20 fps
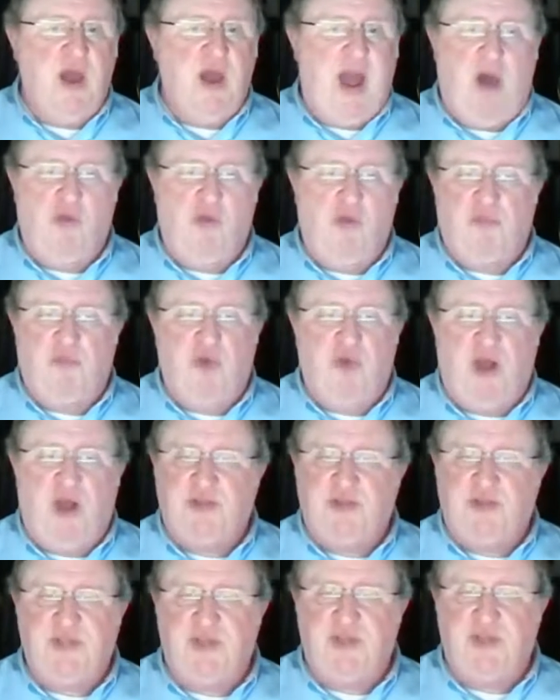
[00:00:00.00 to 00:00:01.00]
how the
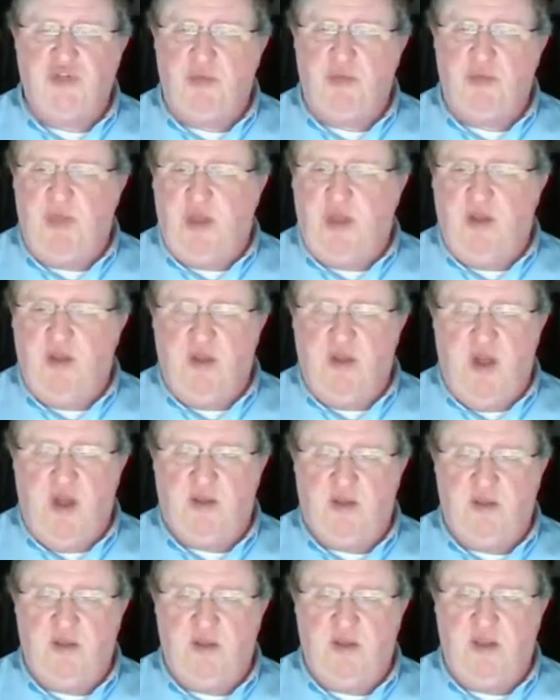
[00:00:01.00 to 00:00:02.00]
process should be
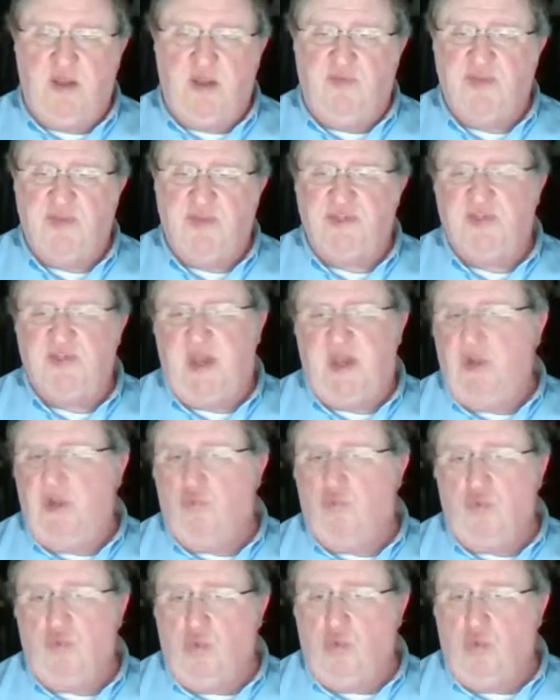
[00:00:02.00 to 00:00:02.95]
conducted. Even Senate